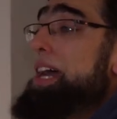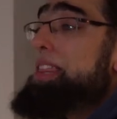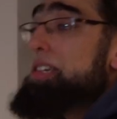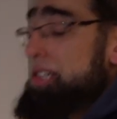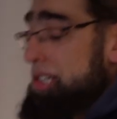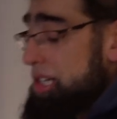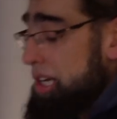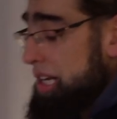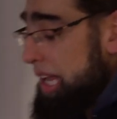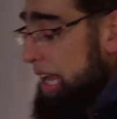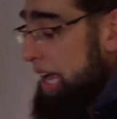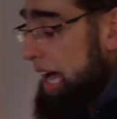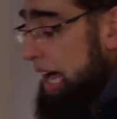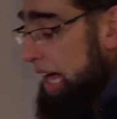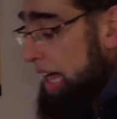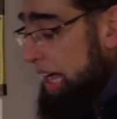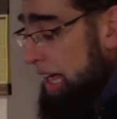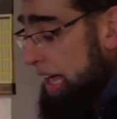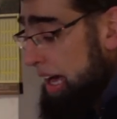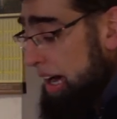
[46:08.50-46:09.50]
the Sharia,
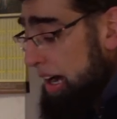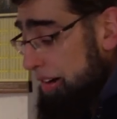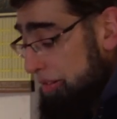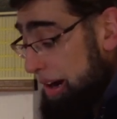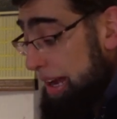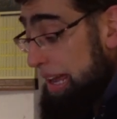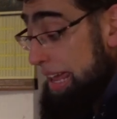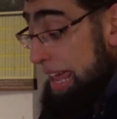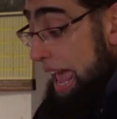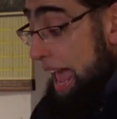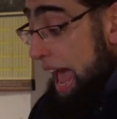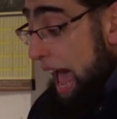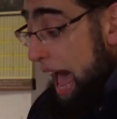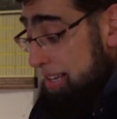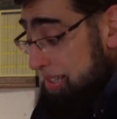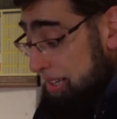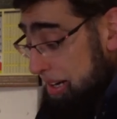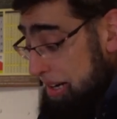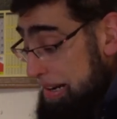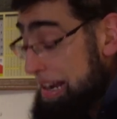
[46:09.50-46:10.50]
right,
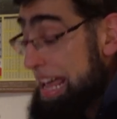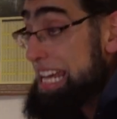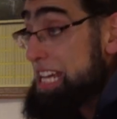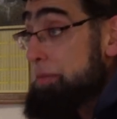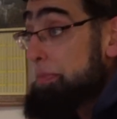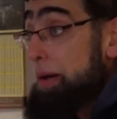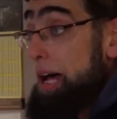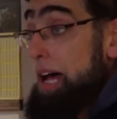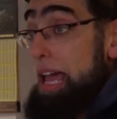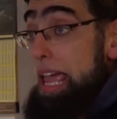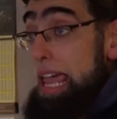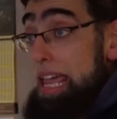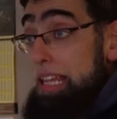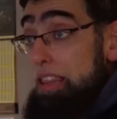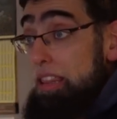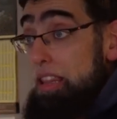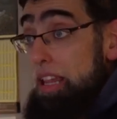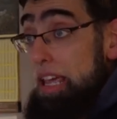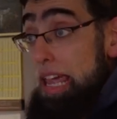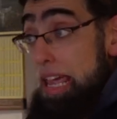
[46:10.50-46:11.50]
as a neighbor
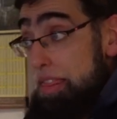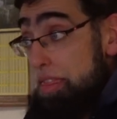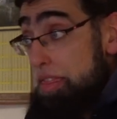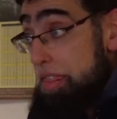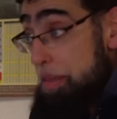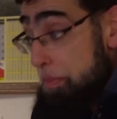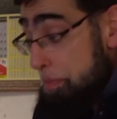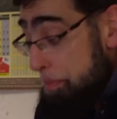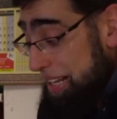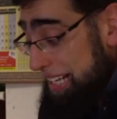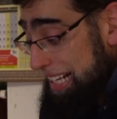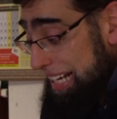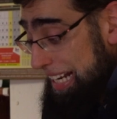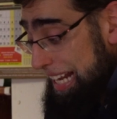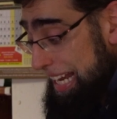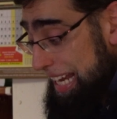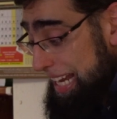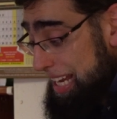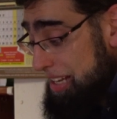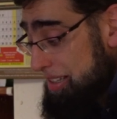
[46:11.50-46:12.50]
in the Middle
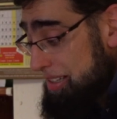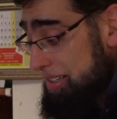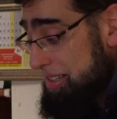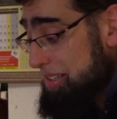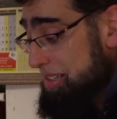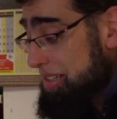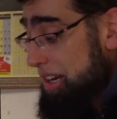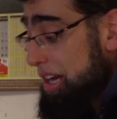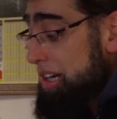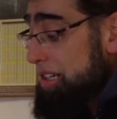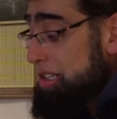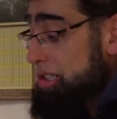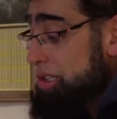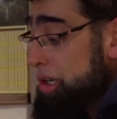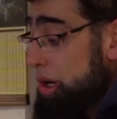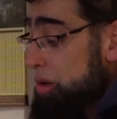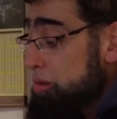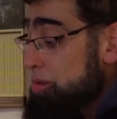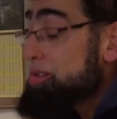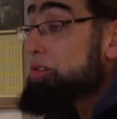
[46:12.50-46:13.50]
East,
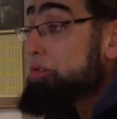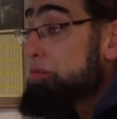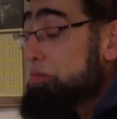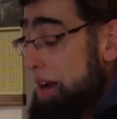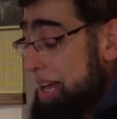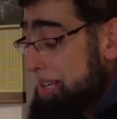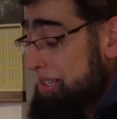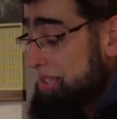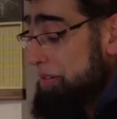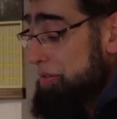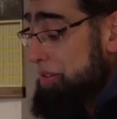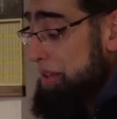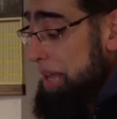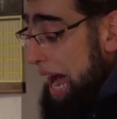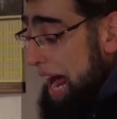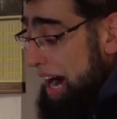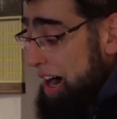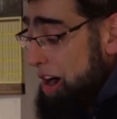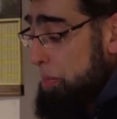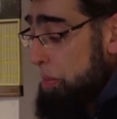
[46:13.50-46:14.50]
shows the rest of the
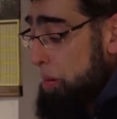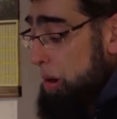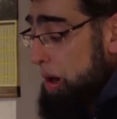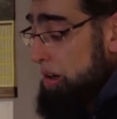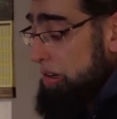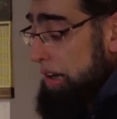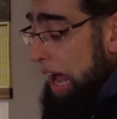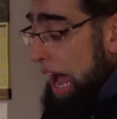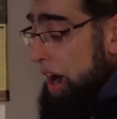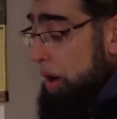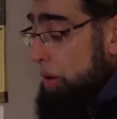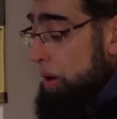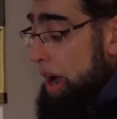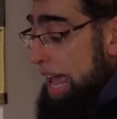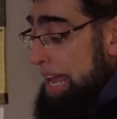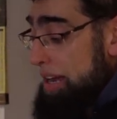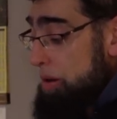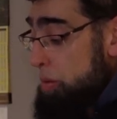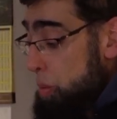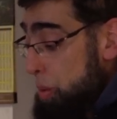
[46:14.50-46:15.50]
Arab world how
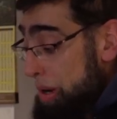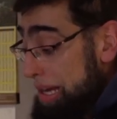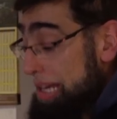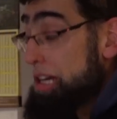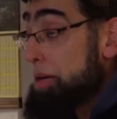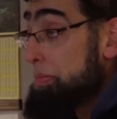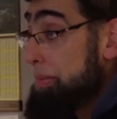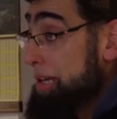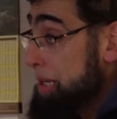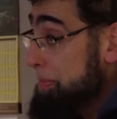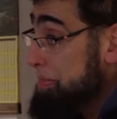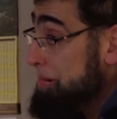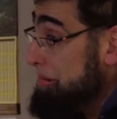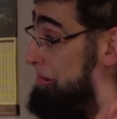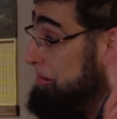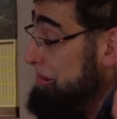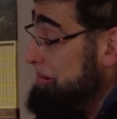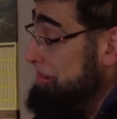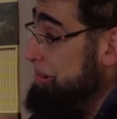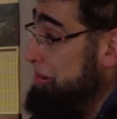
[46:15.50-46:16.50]
a weak
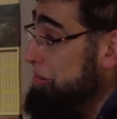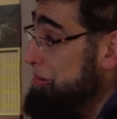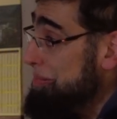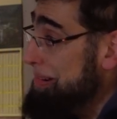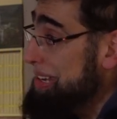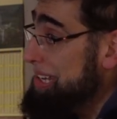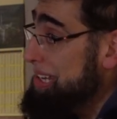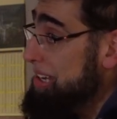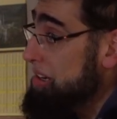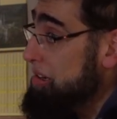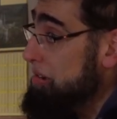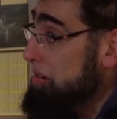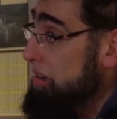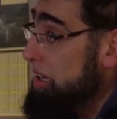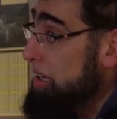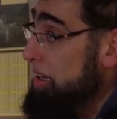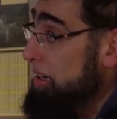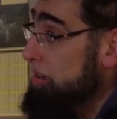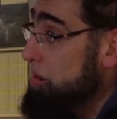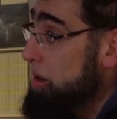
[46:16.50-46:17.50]
people, weak in
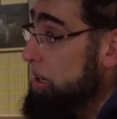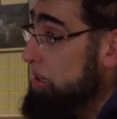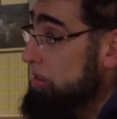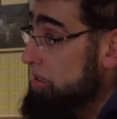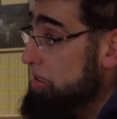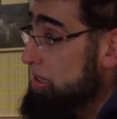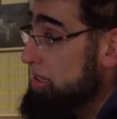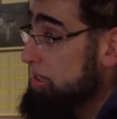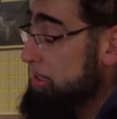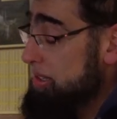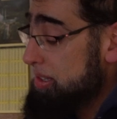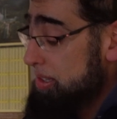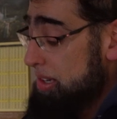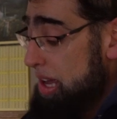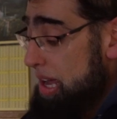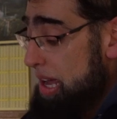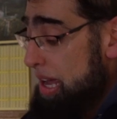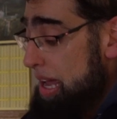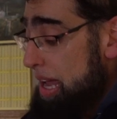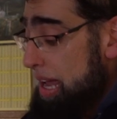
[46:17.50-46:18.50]
quotes,
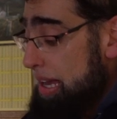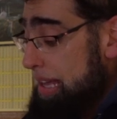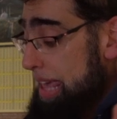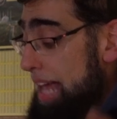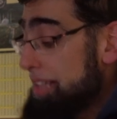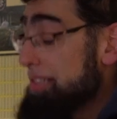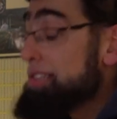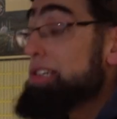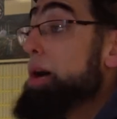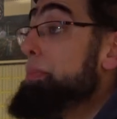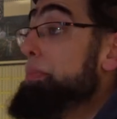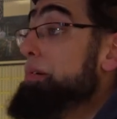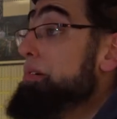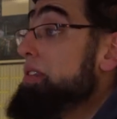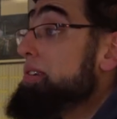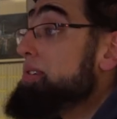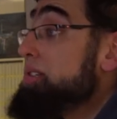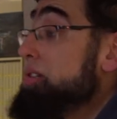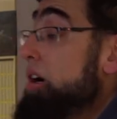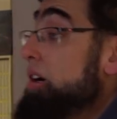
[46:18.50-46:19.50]
can topple the
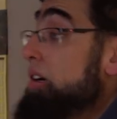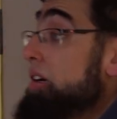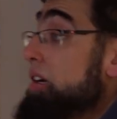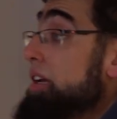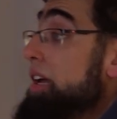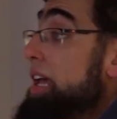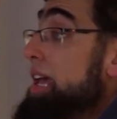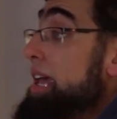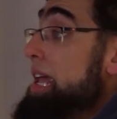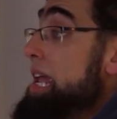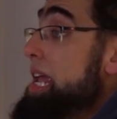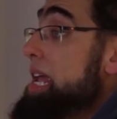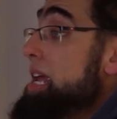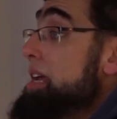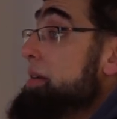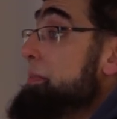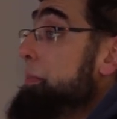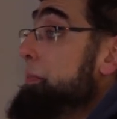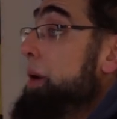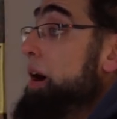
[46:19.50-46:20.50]
strong. It
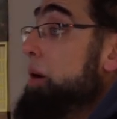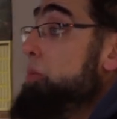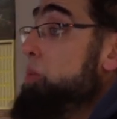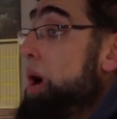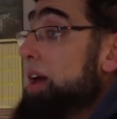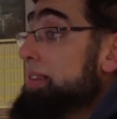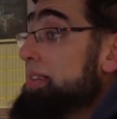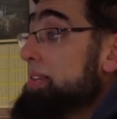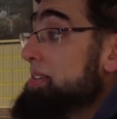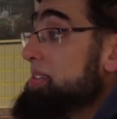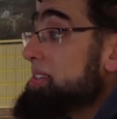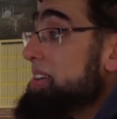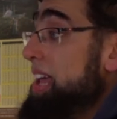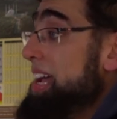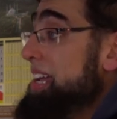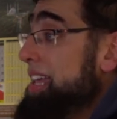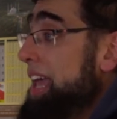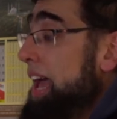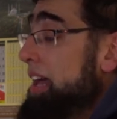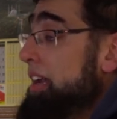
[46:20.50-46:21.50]
once
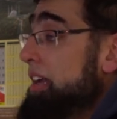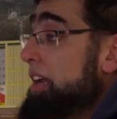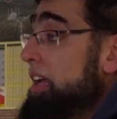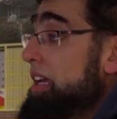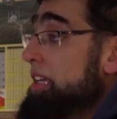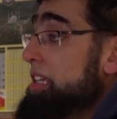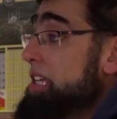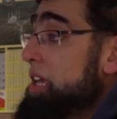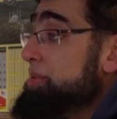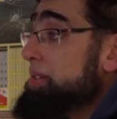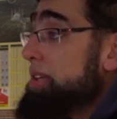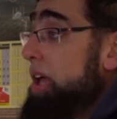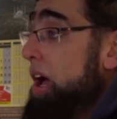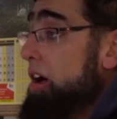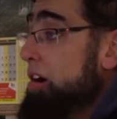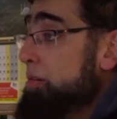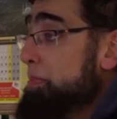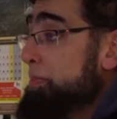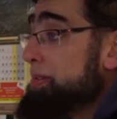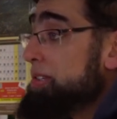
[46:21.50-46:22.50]
again gives
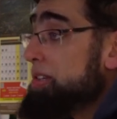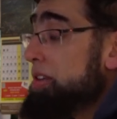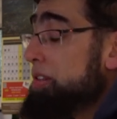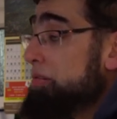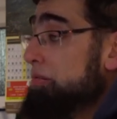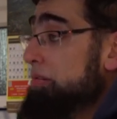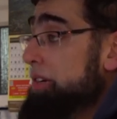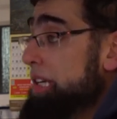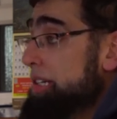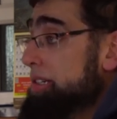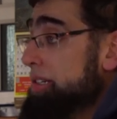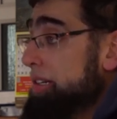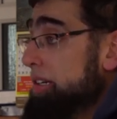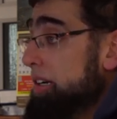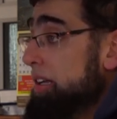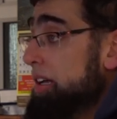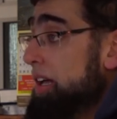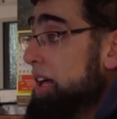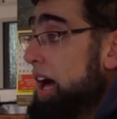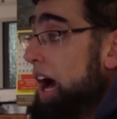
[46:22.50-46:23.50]
hope to the region.
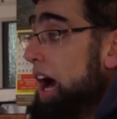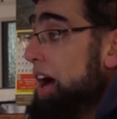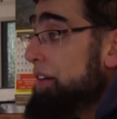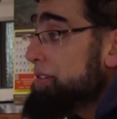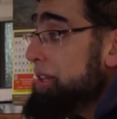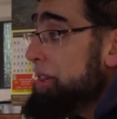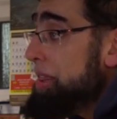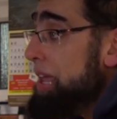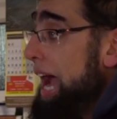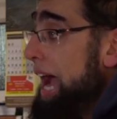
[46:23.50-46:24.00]
After the